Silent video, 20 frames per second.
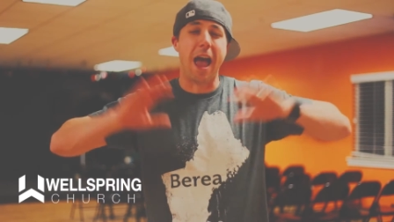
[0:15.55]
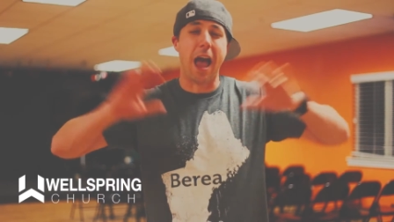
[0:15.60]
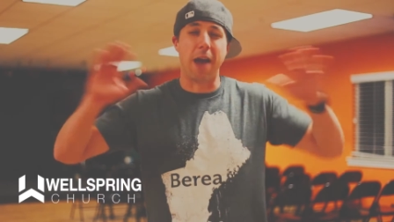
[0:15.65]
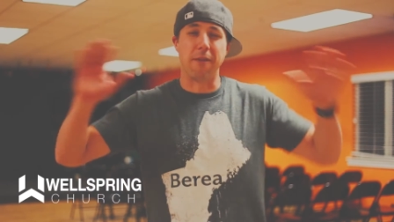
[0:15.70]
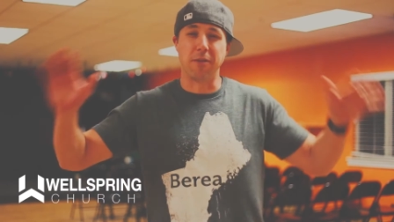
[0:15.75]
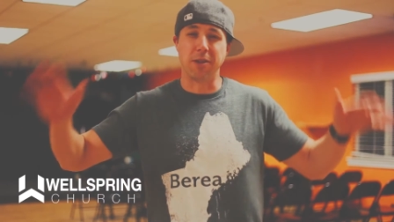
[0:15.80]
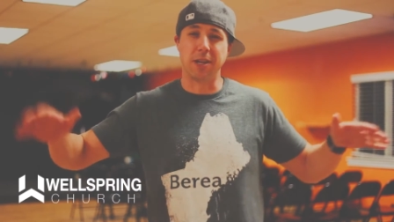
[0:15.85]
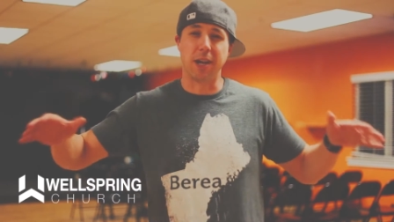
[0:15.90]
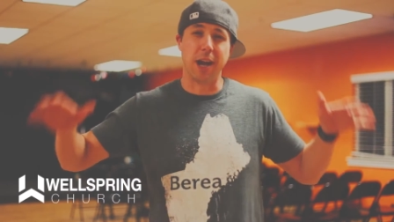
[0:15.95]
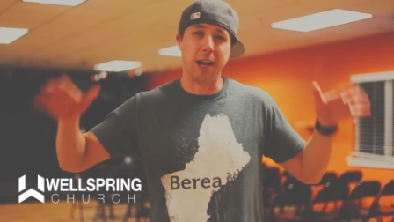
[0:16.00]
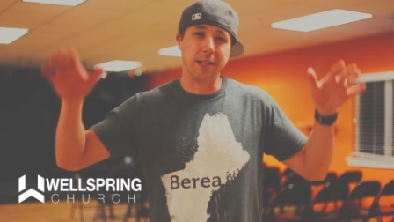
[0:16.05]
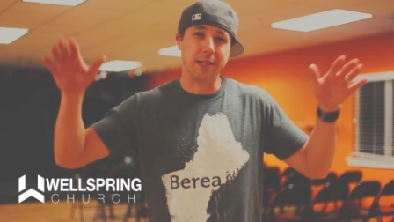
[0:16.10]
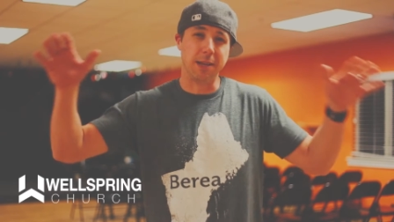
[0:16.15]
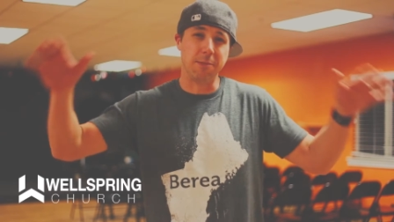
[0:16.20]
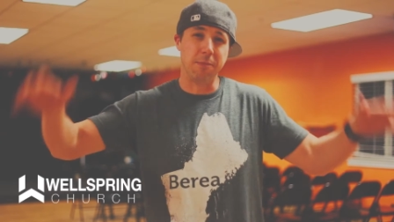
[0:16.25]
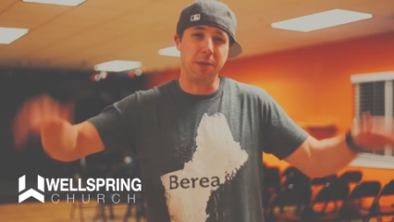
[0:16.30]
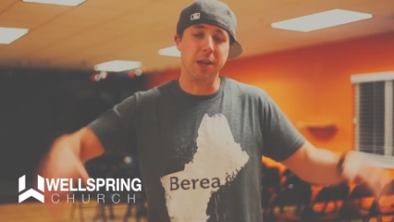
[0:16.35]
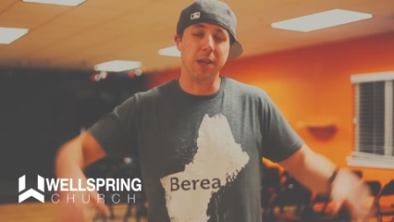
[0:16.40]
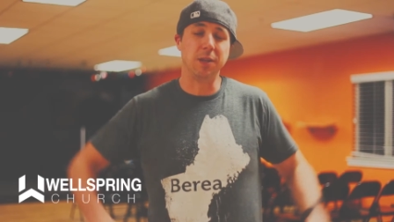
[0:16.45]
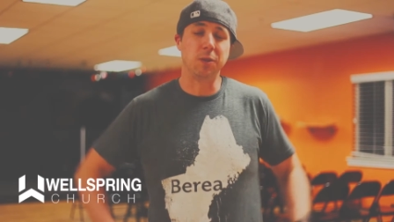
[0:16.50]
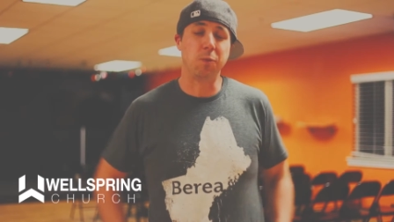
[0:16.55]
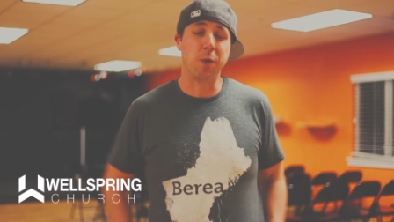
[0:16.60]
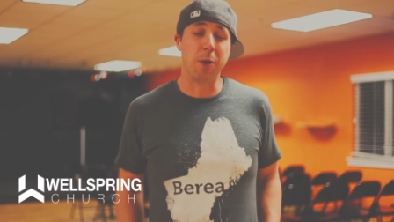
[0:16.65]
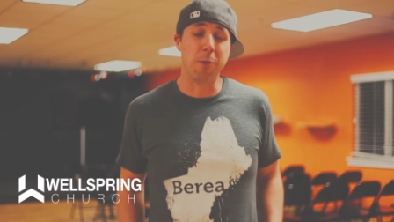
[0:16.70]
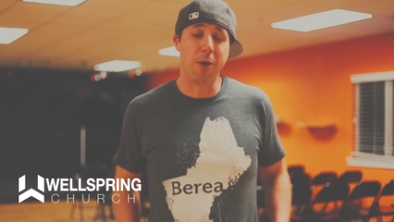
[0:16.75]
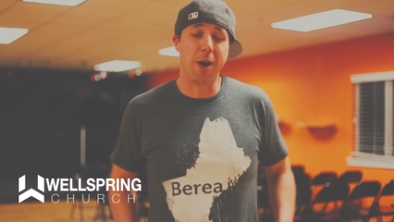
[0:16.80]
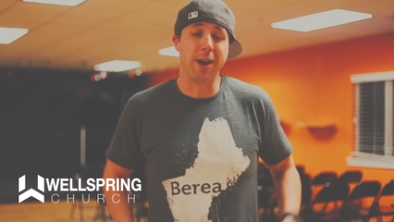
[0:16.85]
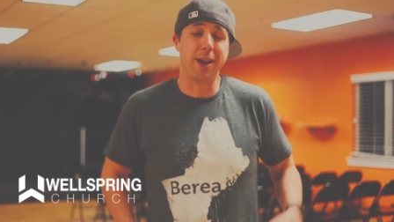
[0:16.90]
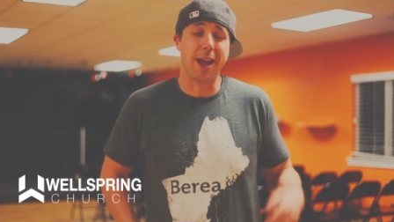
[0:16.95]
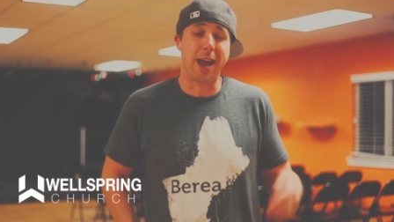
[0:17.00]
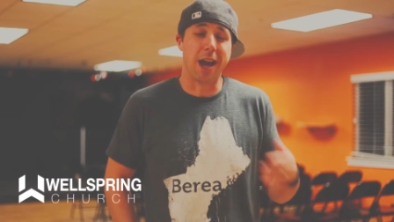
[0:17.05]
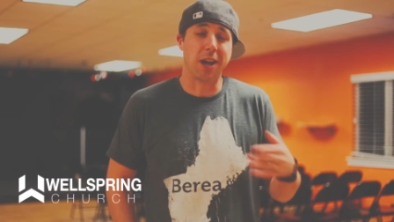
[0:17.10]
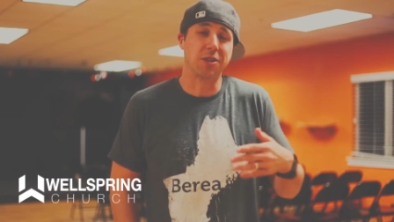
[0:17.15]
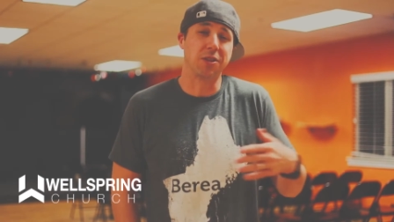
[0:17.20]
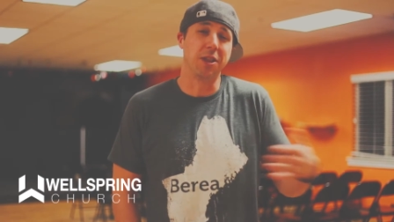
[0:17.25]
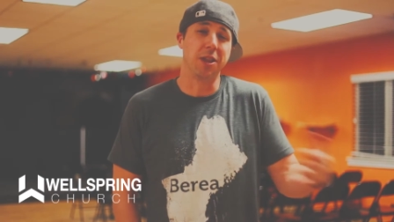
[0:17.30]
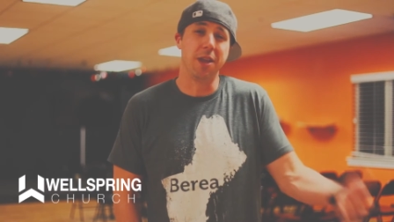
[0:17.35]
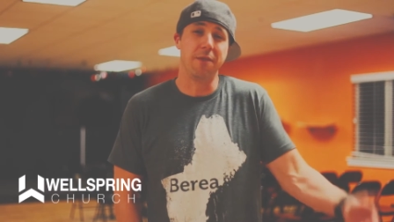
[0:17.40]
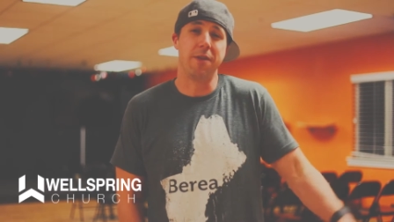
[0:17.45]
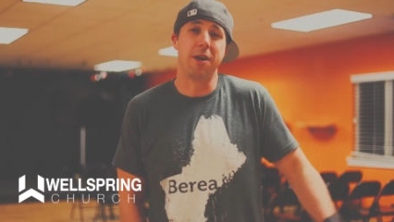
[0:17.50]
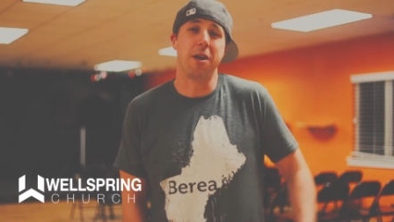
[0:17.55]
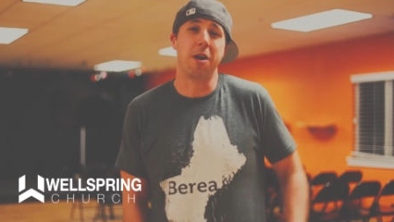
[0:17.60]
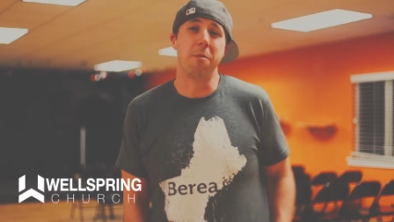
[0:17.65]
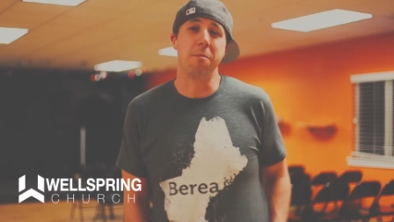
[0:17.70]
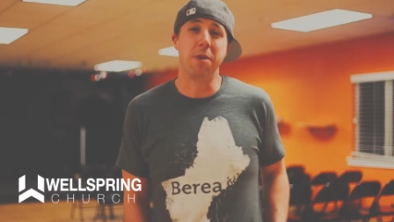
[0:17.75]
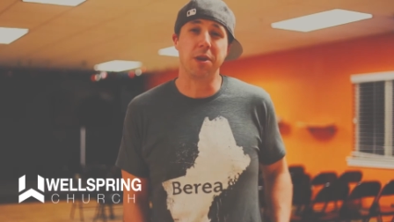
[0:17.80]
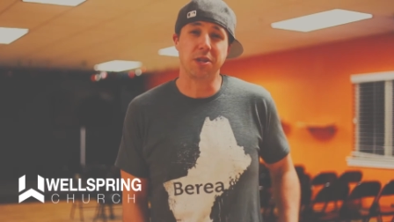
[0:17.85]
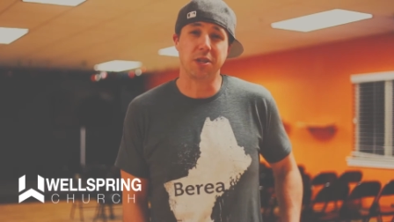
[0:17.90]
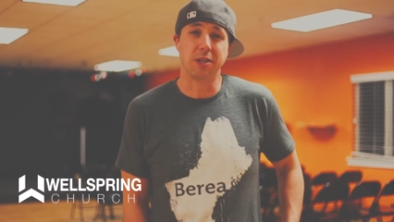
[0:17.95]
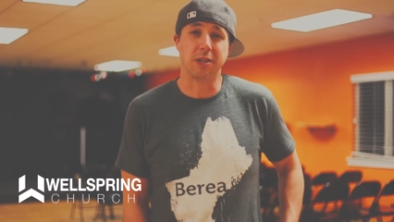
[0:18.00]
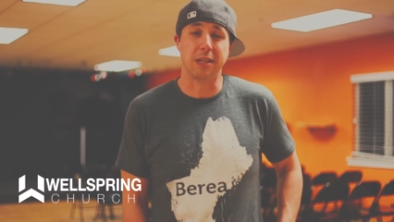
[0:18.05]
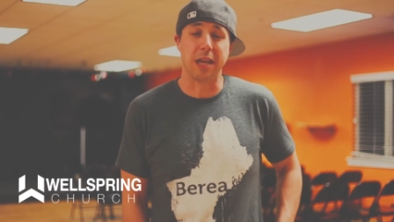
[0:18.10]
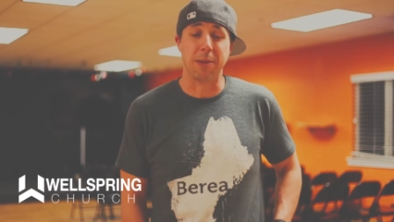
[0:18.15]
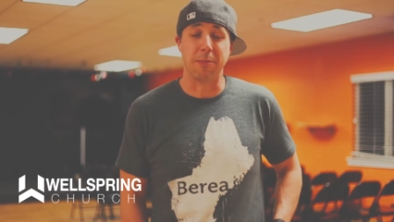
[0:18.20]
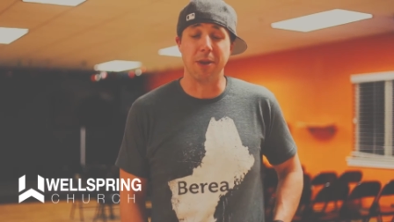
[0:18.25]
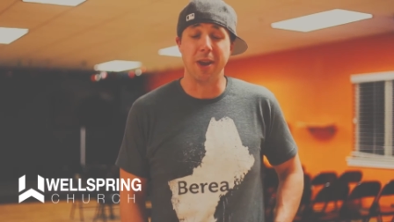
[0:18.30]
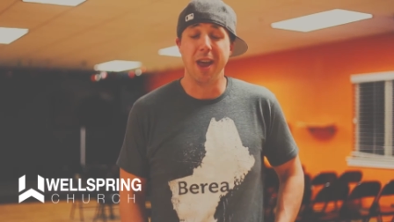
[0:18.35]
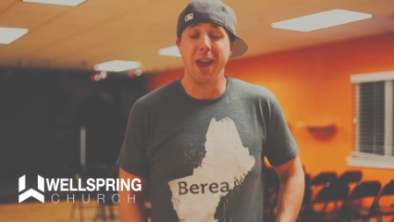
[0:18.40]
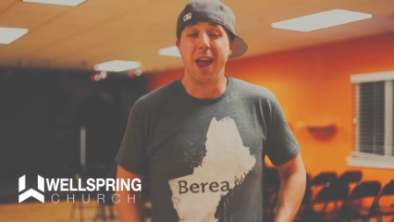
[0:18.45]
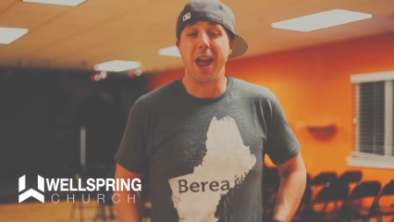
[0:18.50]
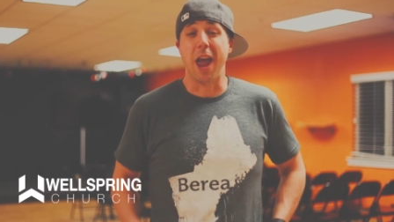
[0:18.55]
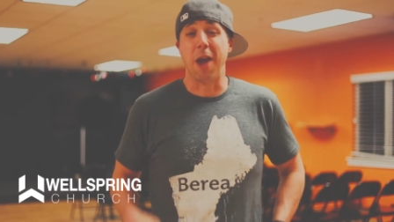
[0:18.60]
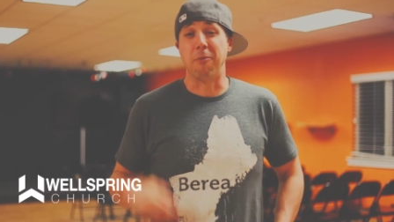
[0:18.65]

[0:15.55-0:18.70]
advertising means. We wanted to actually live out our mission statement